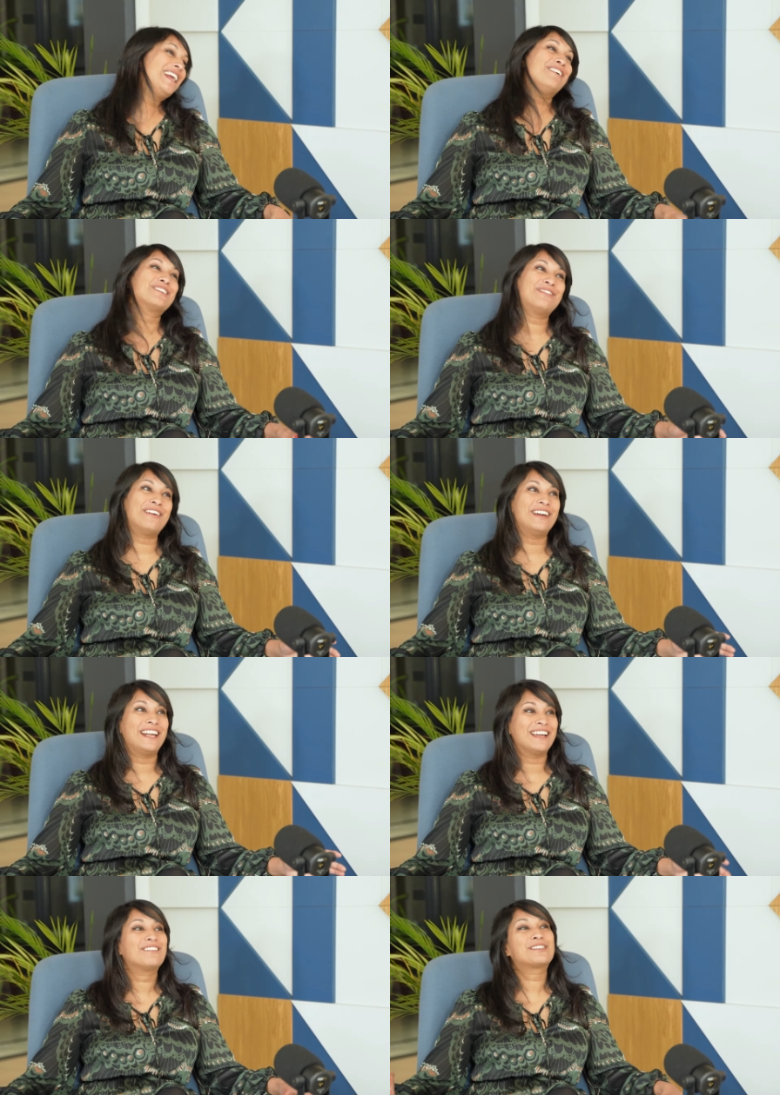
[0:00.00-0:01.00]
it was
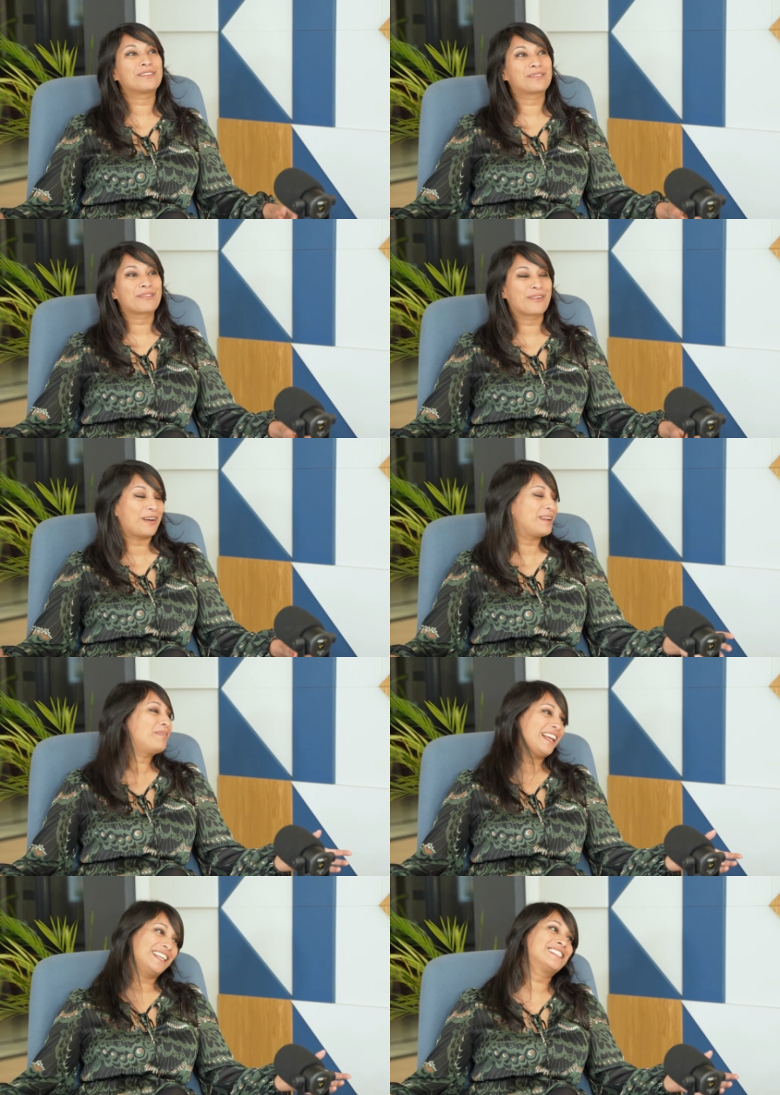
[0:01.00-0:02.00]
very, it was a great
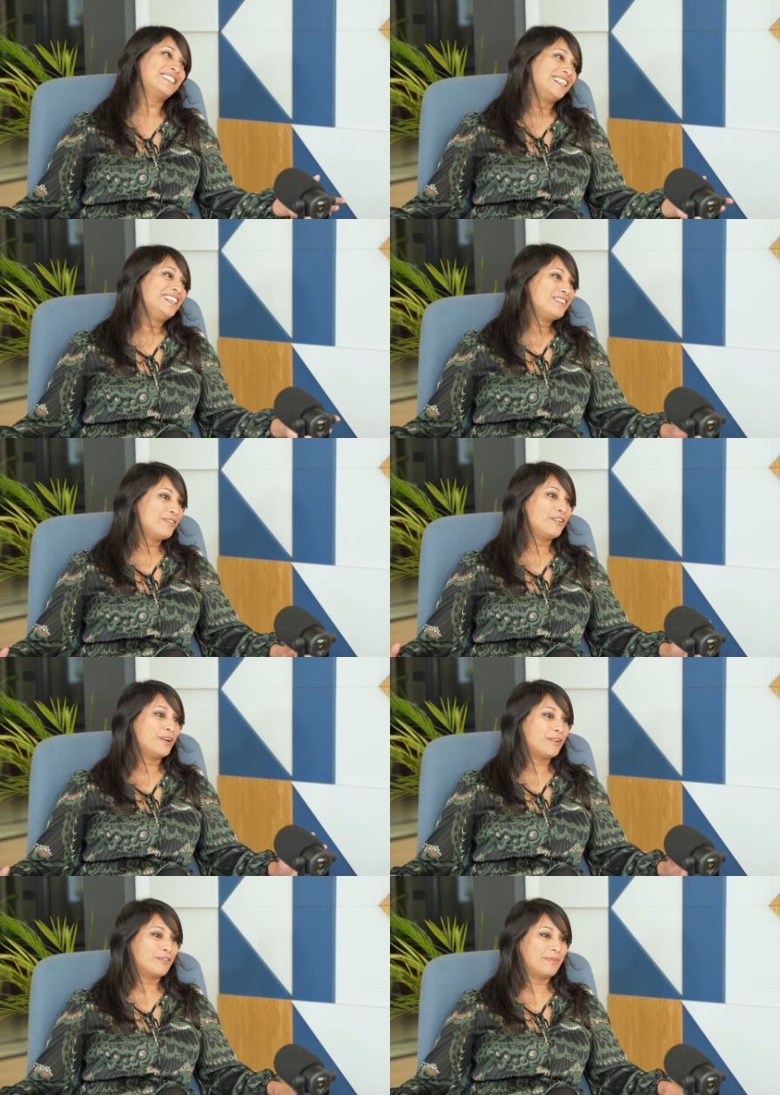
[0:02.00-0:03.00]
place yeah.
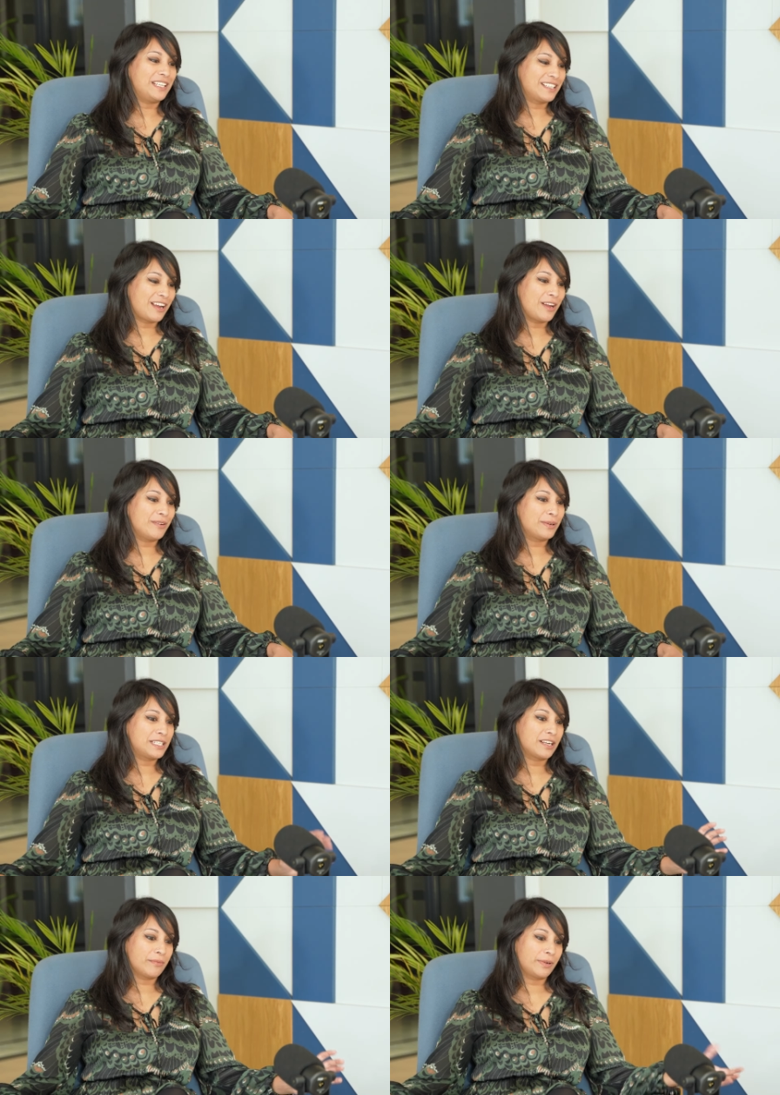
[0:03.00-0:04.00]
for, for me to go,
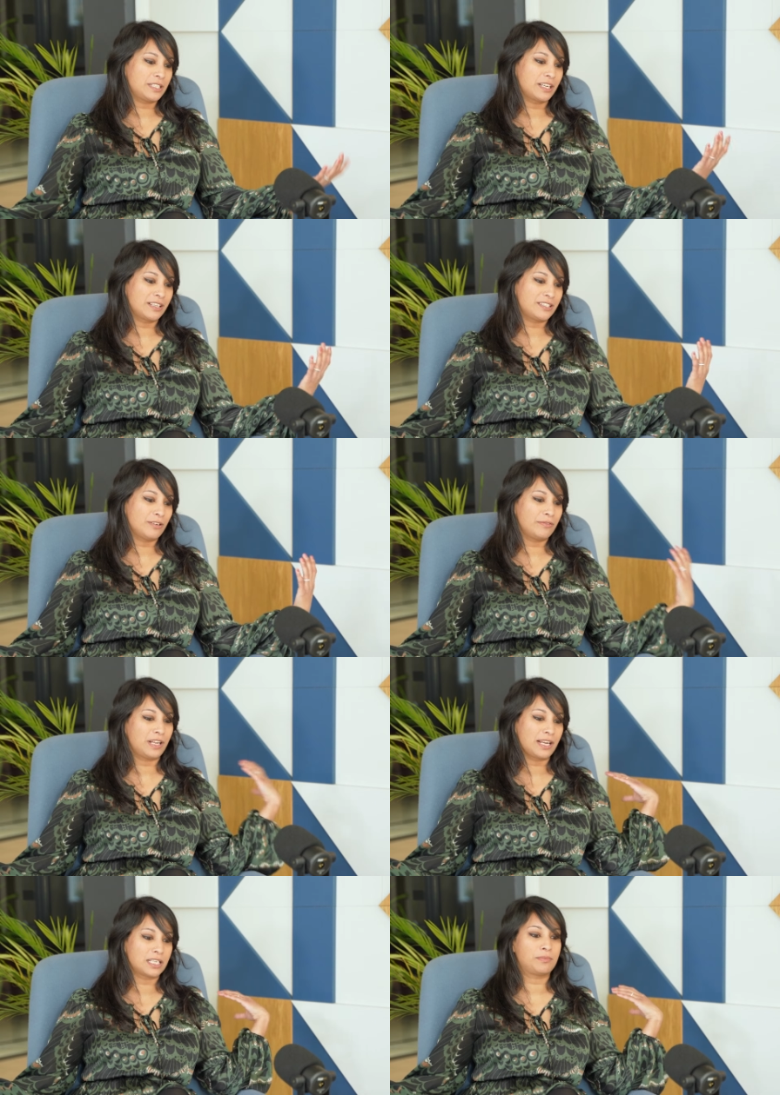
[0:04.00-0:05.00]
which I, which I could sort of
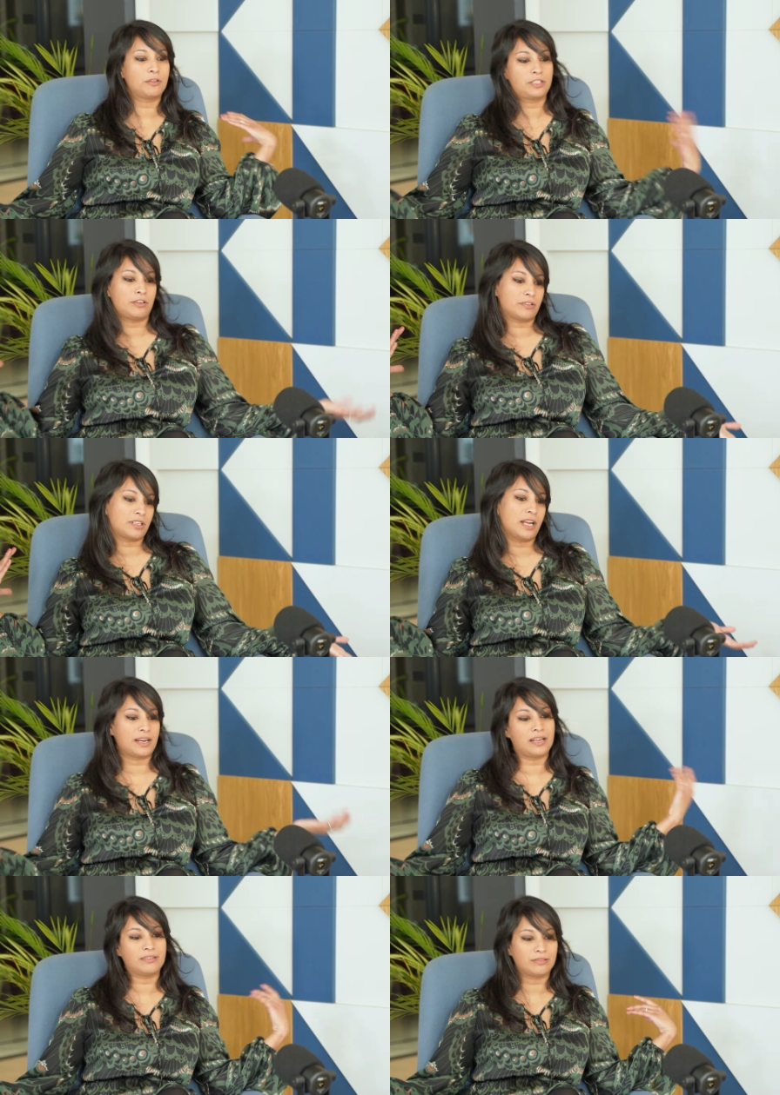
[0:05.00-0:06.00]
like explore the social side
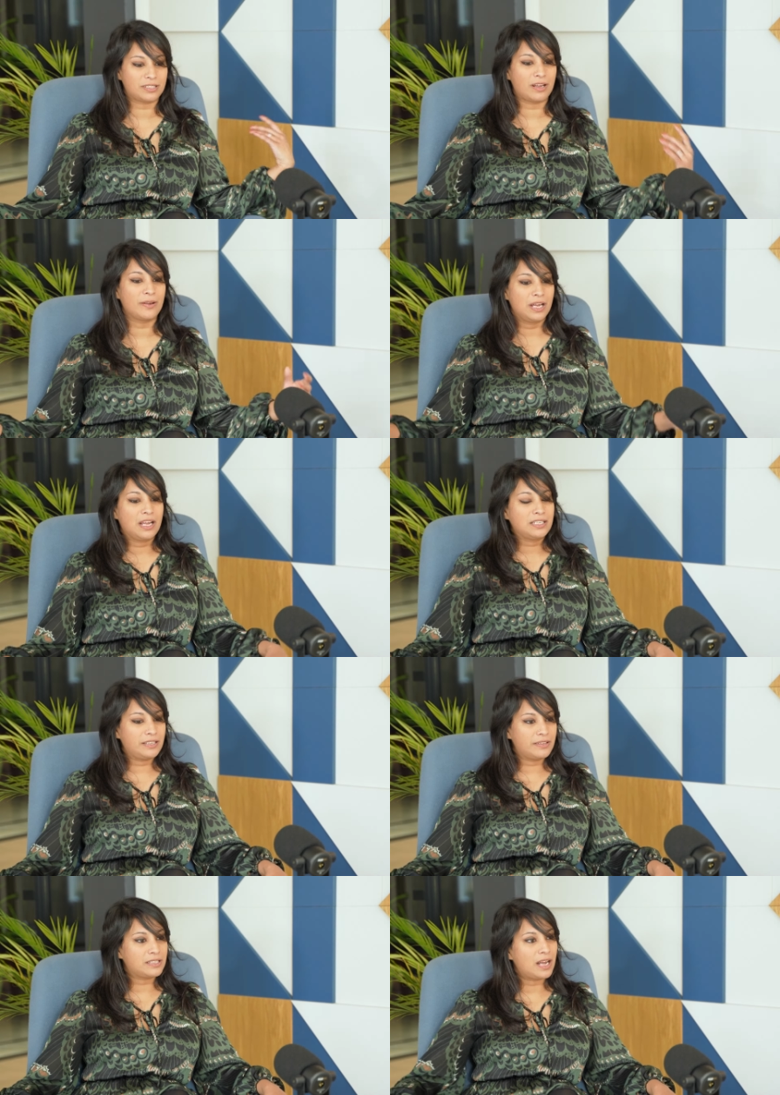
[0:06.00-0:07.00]
and also yeah.
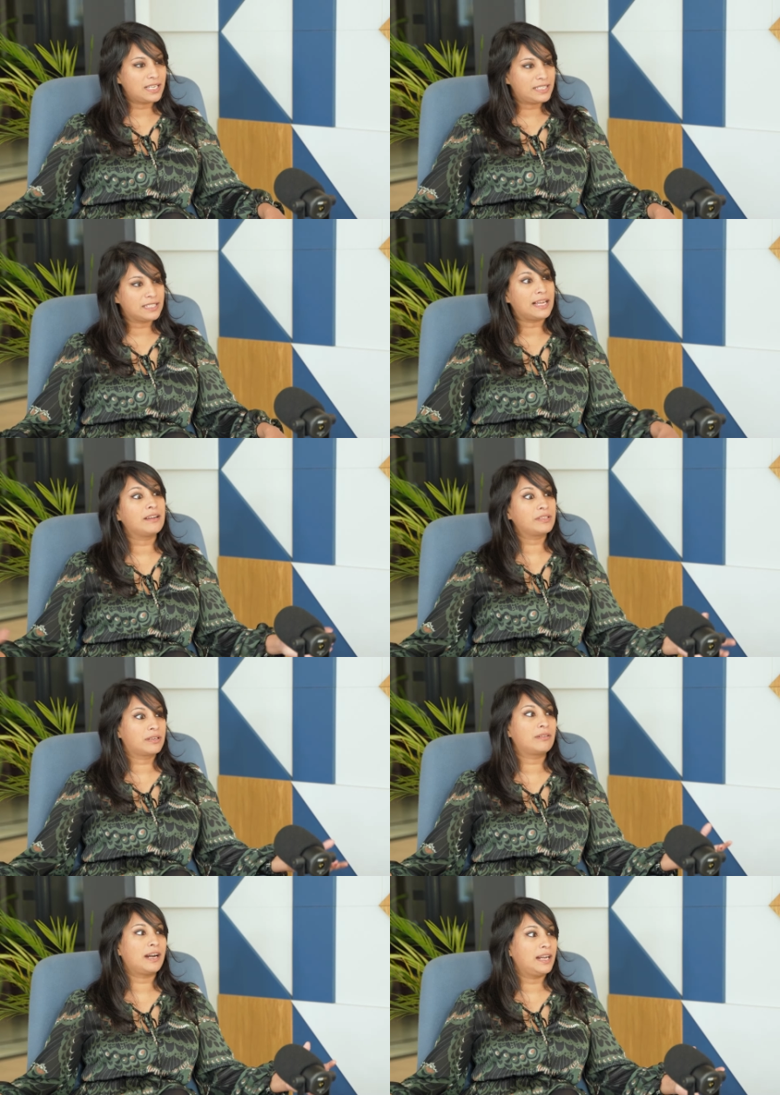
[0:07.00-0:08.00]
do the sciences. And it was a
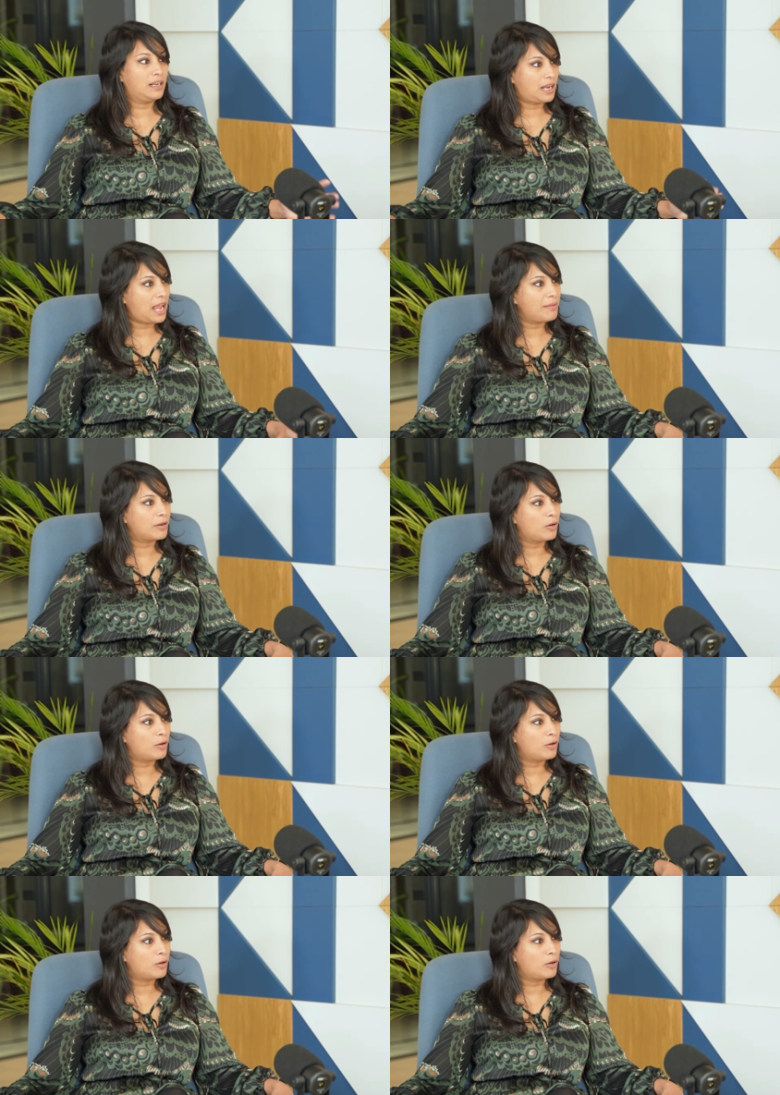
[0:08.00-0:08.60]
great um,